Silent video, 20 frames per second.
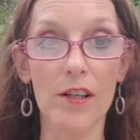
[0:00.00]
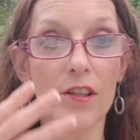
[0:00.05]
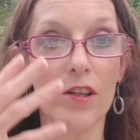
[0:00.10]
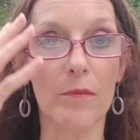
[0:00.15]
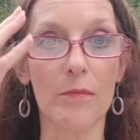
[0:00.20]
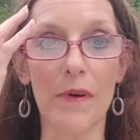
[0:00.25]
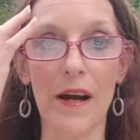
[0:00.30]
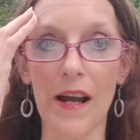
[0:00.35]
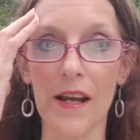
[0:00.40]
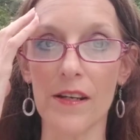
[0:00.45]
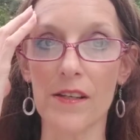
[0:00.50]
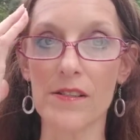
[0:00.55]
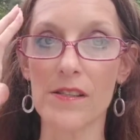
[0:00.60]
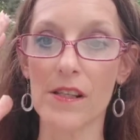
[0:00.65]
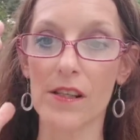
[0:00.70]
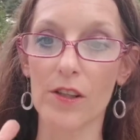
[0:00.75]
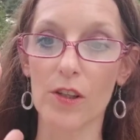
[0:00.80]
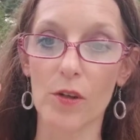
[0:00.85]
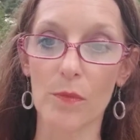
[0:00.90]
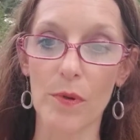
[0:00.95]
Your mind is a
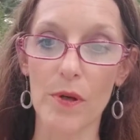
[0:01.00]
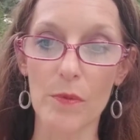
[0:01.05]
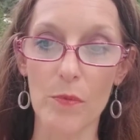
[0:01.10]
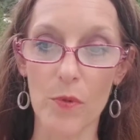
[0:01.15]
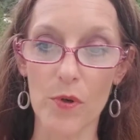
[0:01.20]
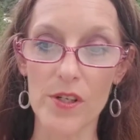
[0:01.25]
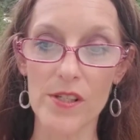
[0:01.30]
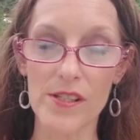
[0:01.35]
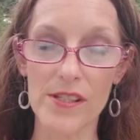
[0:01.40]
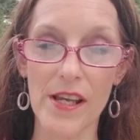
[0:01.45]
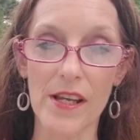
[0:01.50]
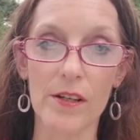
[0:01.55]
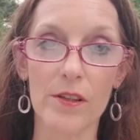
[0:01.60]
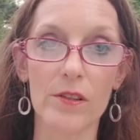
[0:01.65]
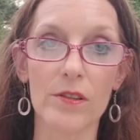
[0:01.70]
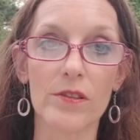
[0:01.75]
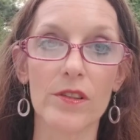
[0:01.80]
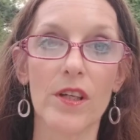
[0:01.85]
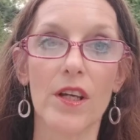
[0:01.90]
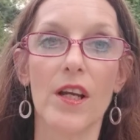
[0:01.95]
little bit more
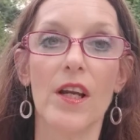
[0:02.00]
settled.